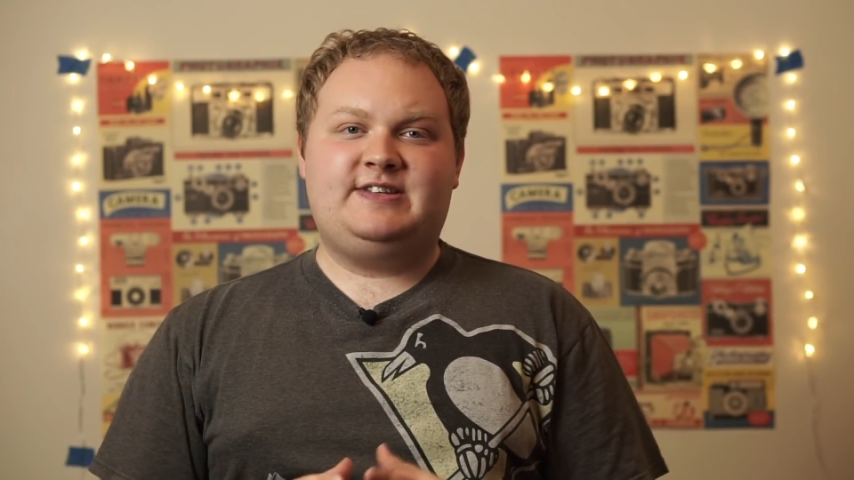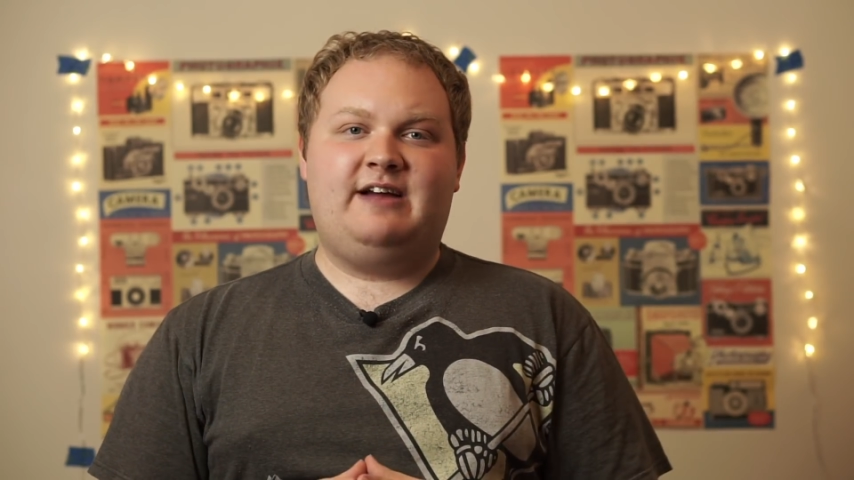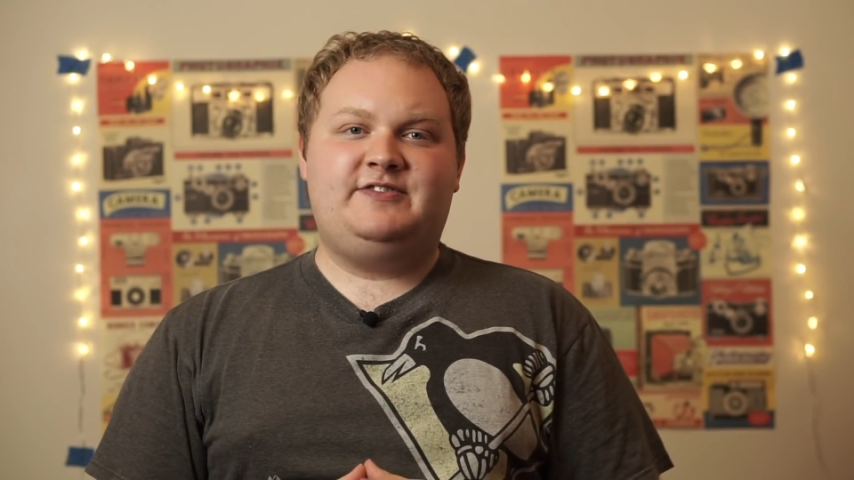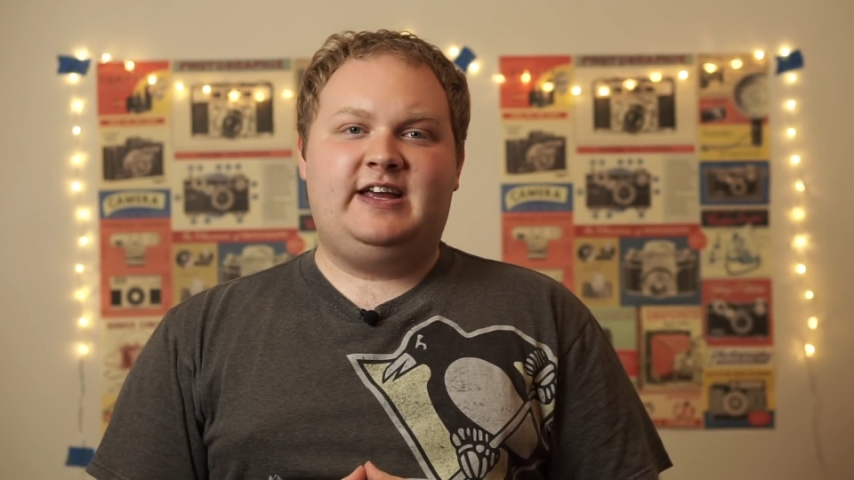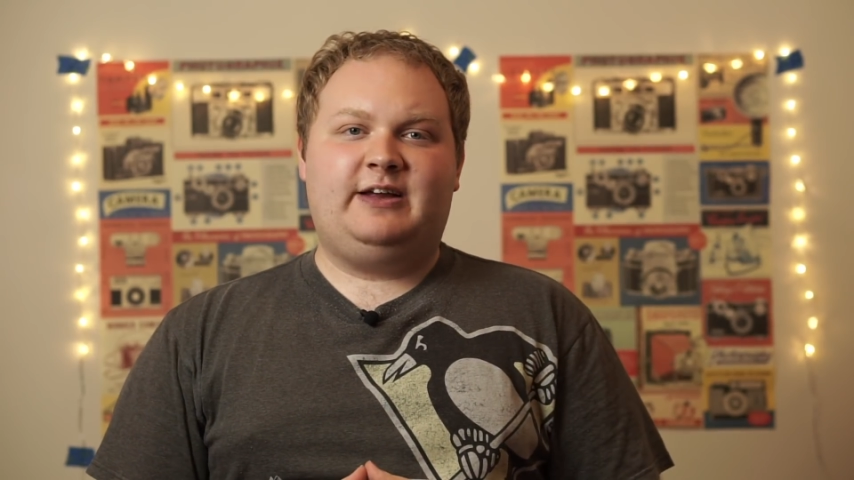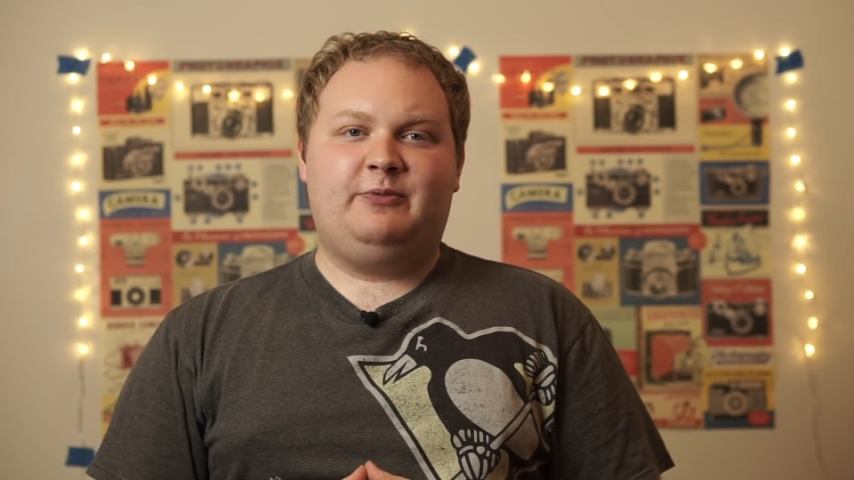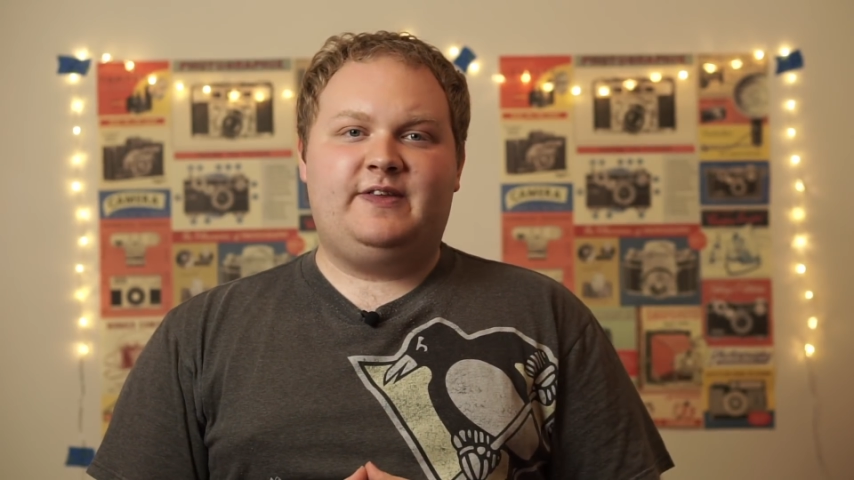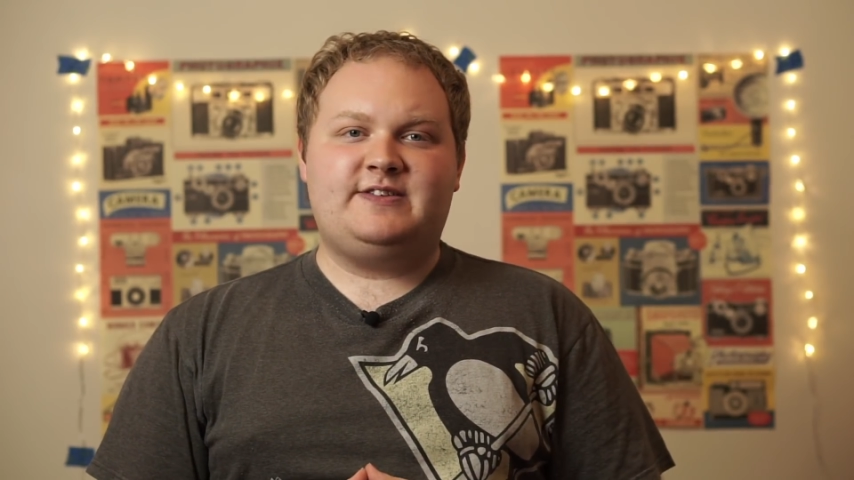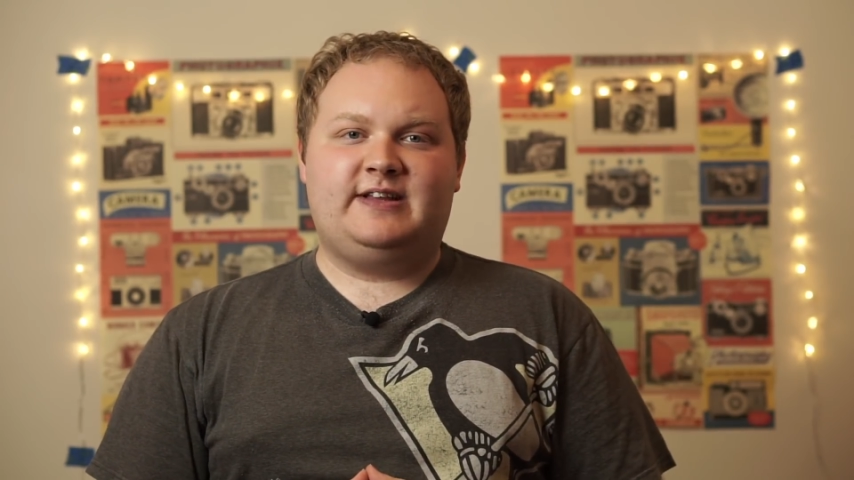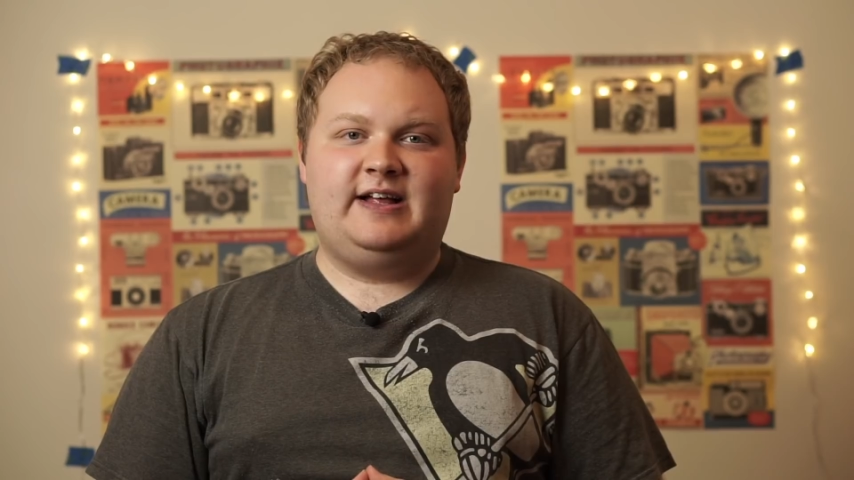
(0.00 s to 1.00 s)
that I've taken with
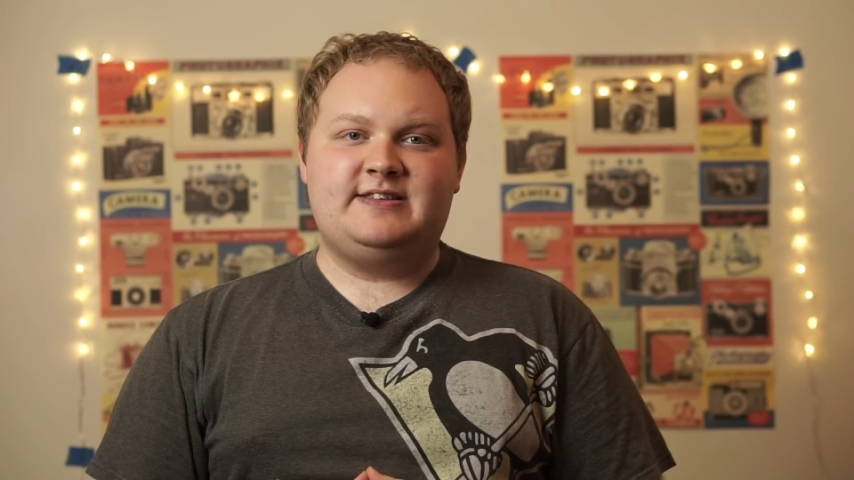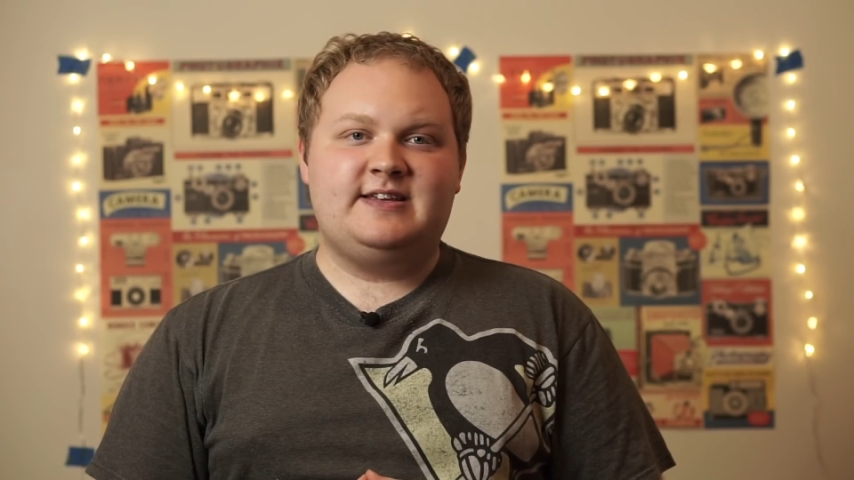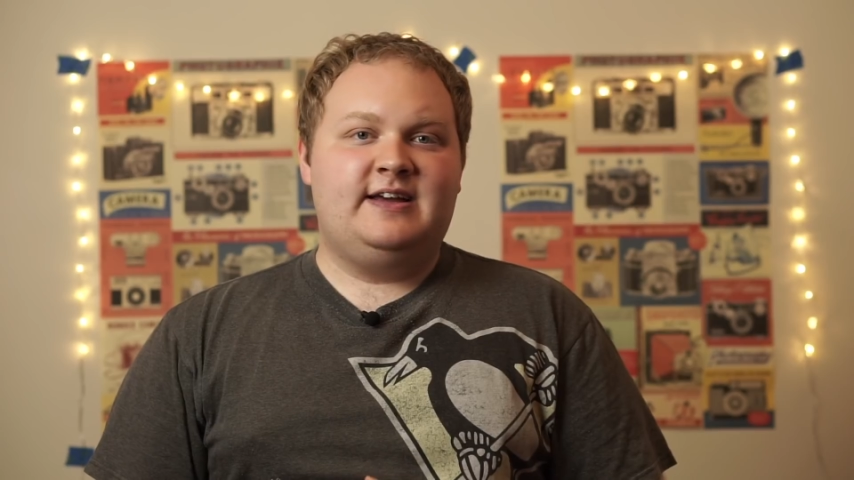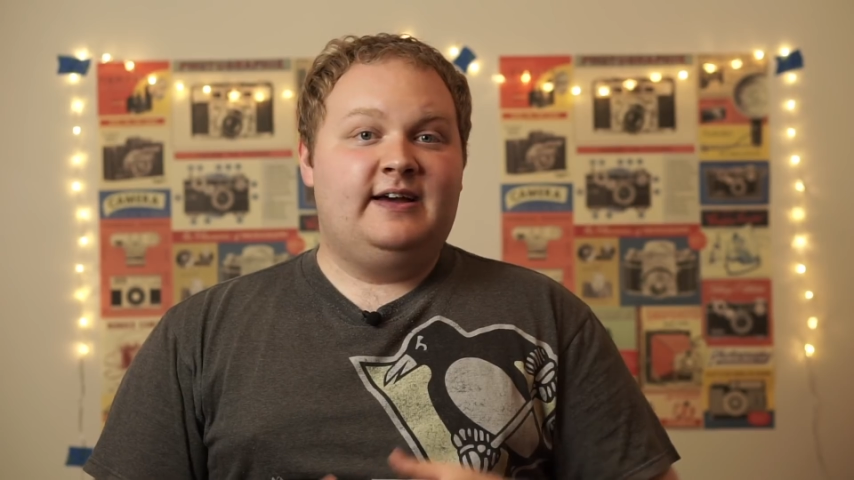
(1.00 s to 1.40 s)
this lens,